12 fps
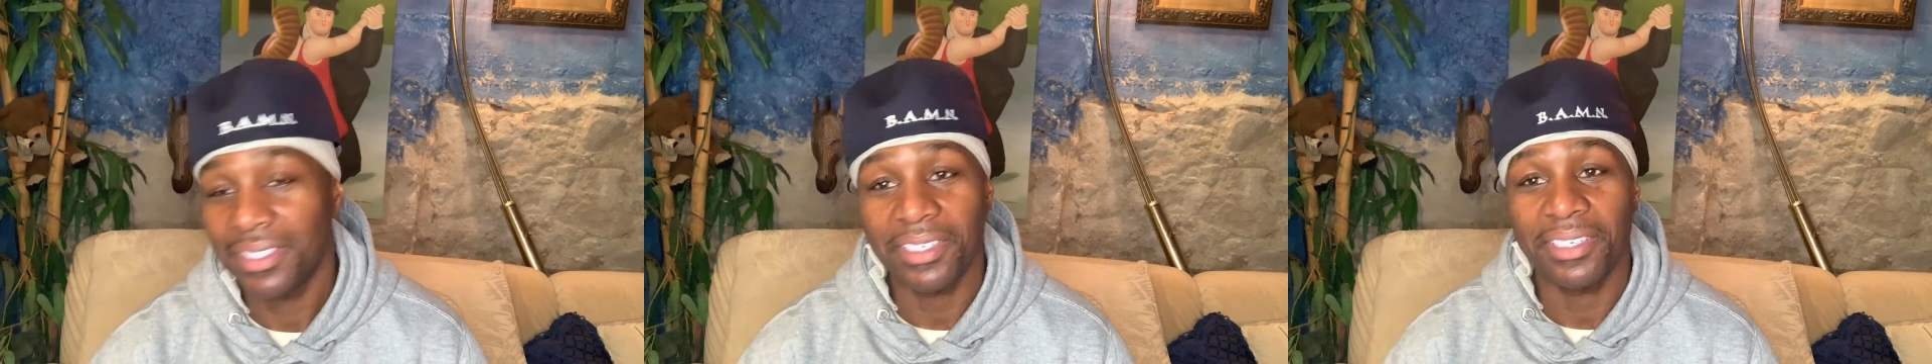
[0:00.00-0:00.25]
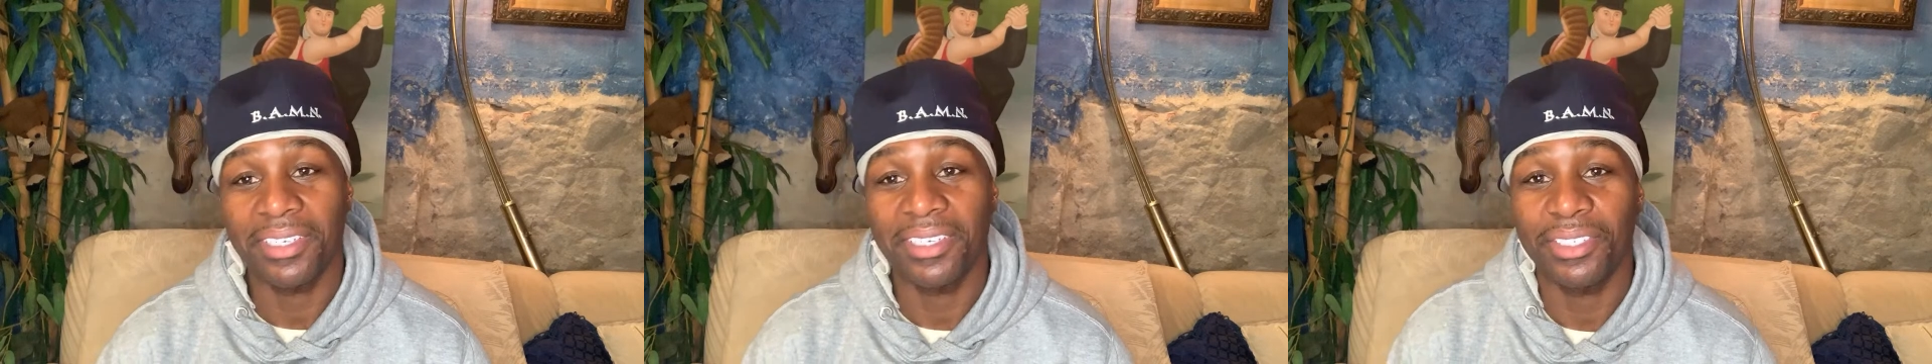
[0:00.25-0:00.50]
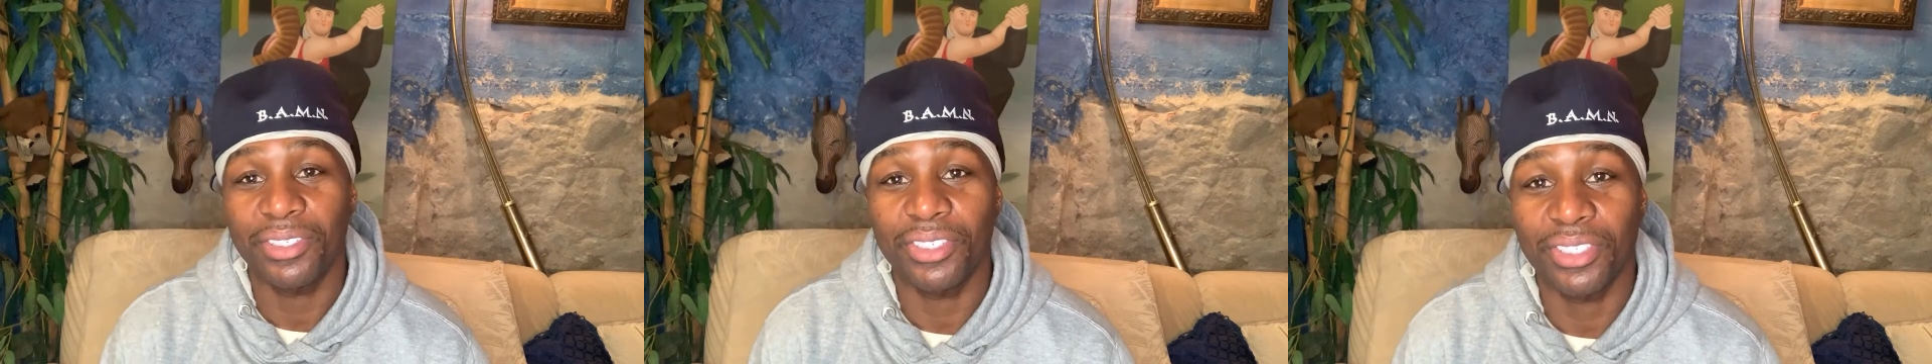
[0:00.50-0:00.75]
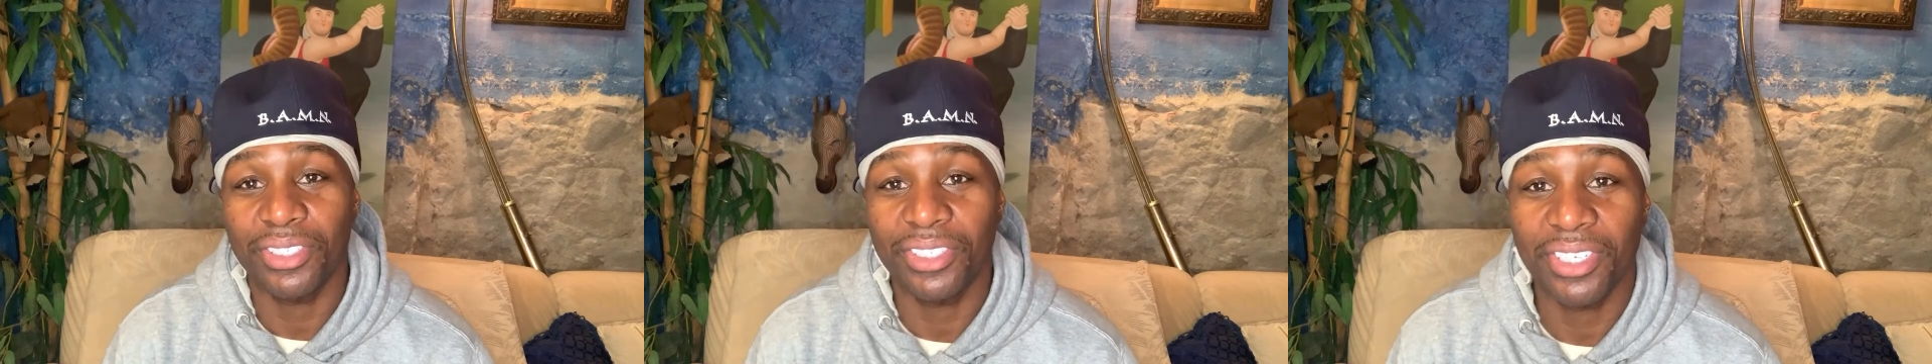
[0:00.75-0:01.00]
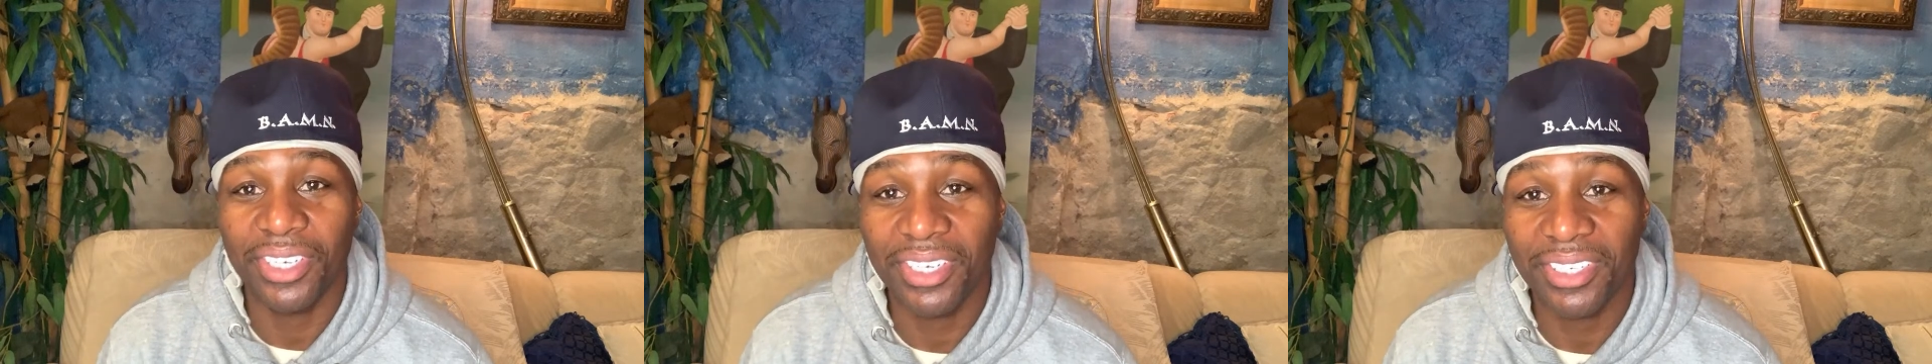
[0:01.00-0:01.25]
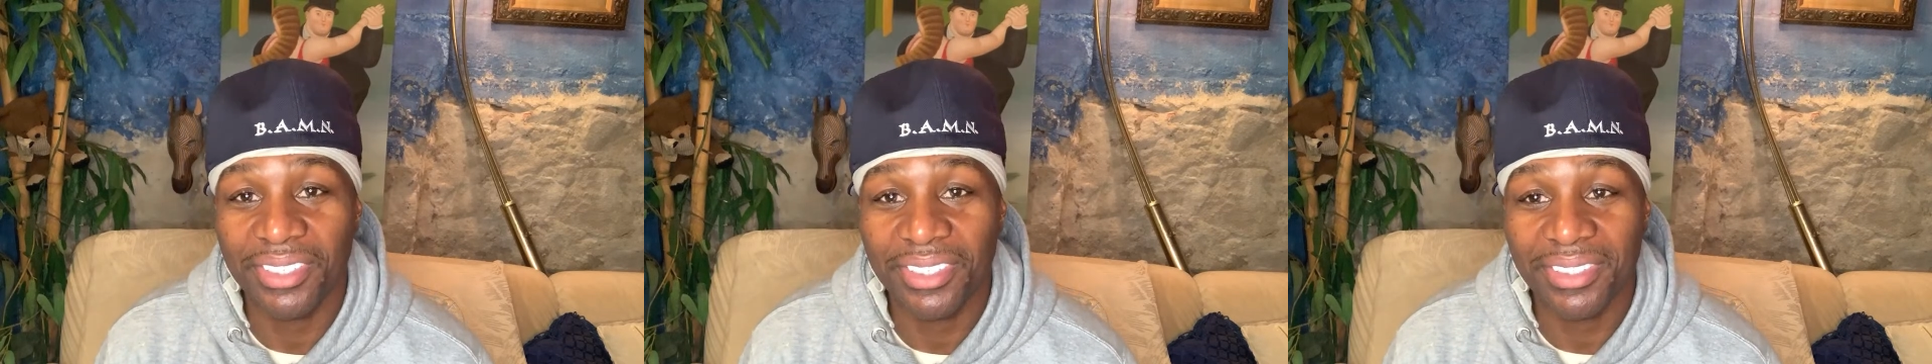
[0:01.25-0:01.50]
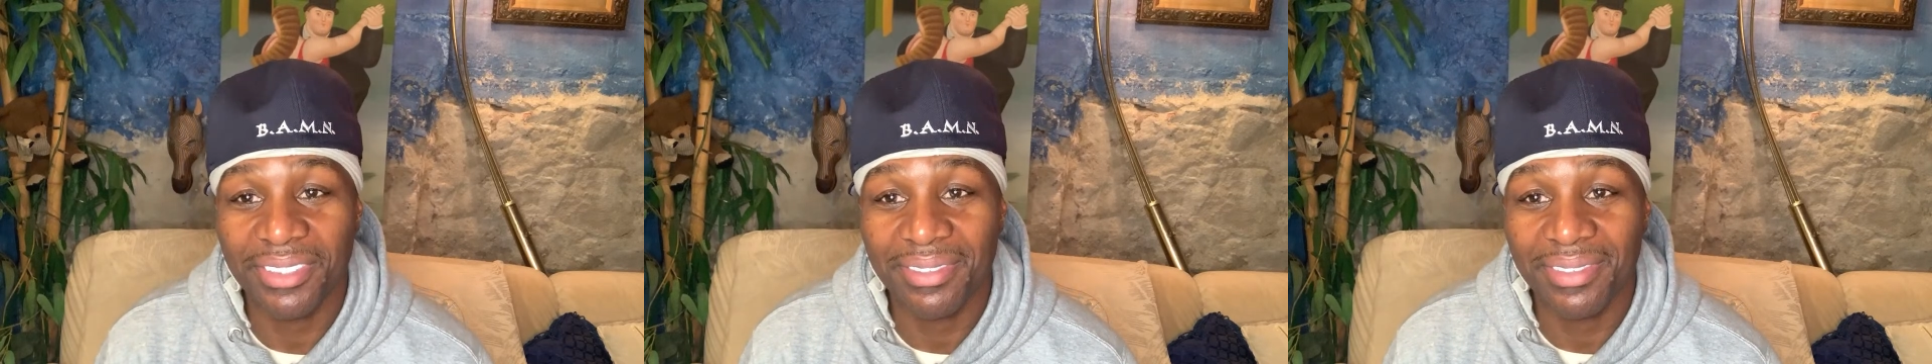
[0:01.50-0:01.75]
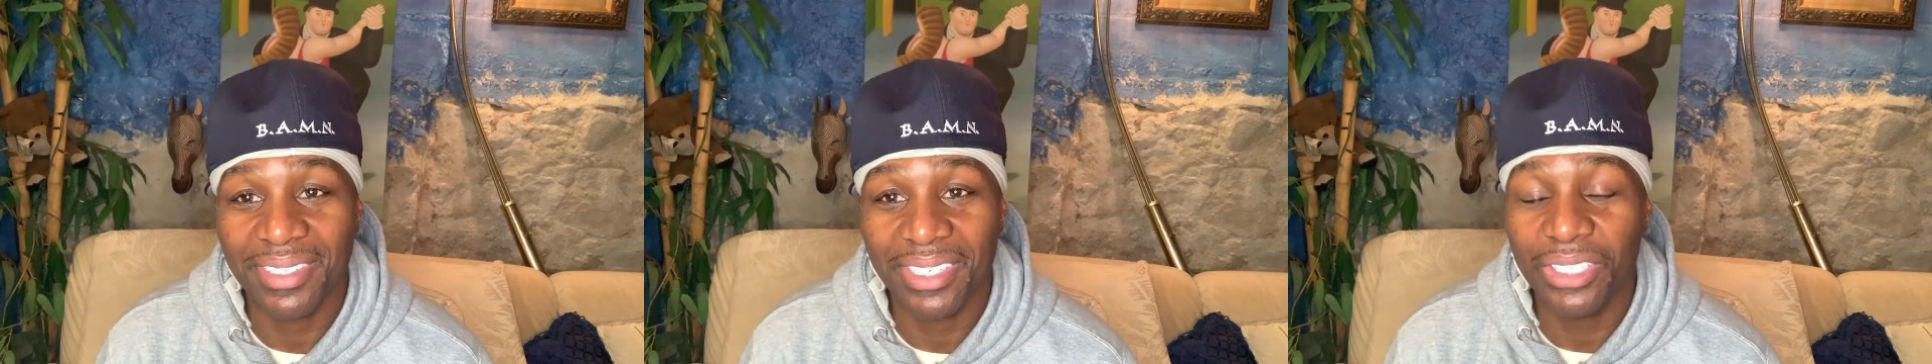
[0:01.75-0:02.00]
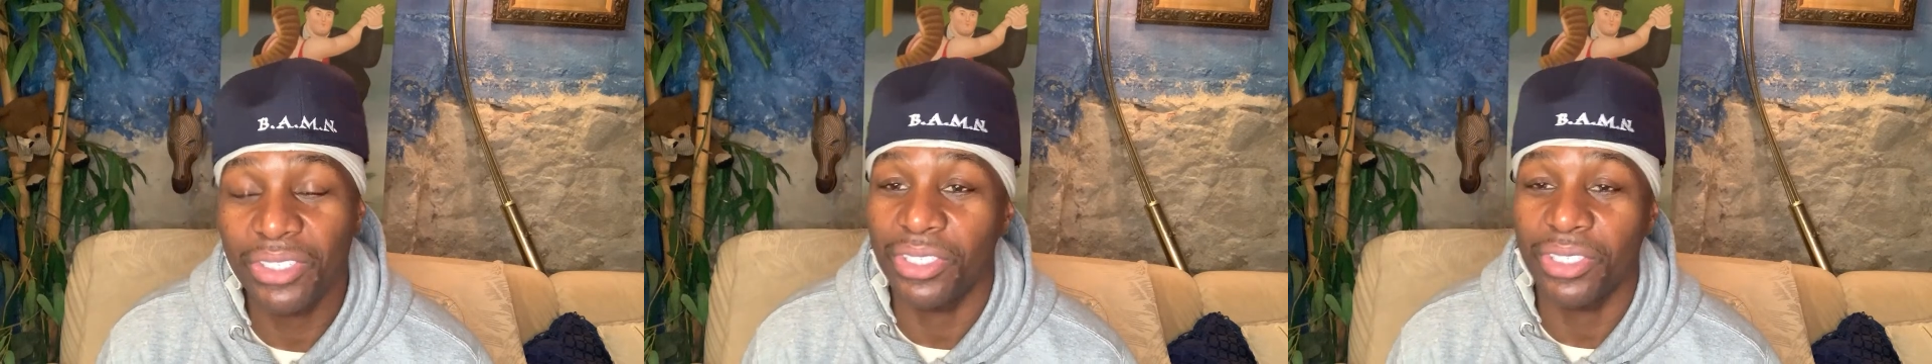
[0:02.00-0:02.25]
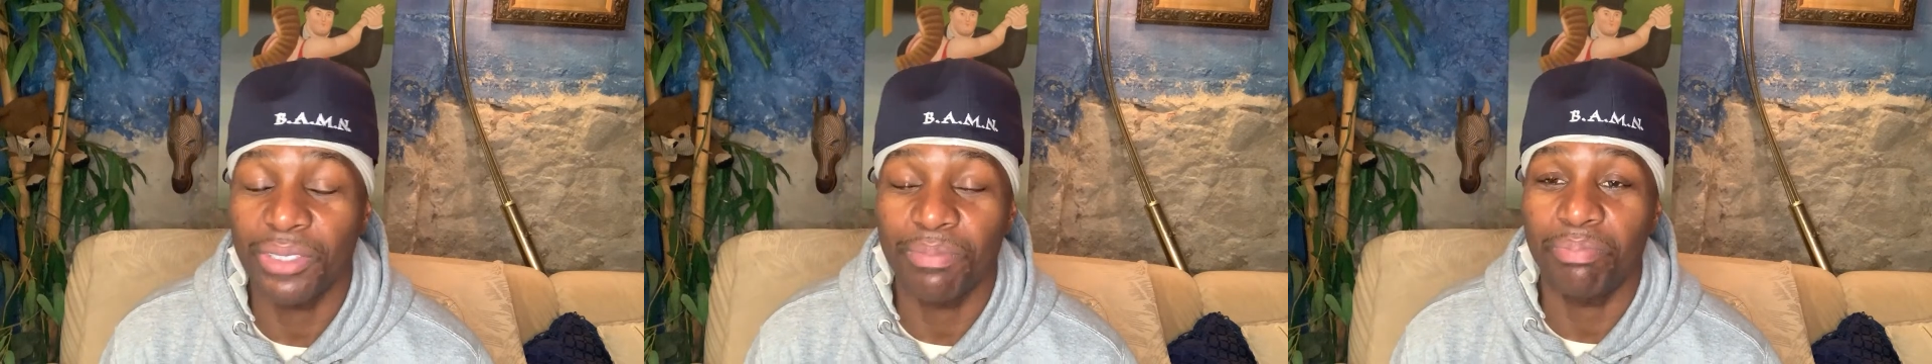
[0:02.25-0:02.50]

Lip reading: he's just he's just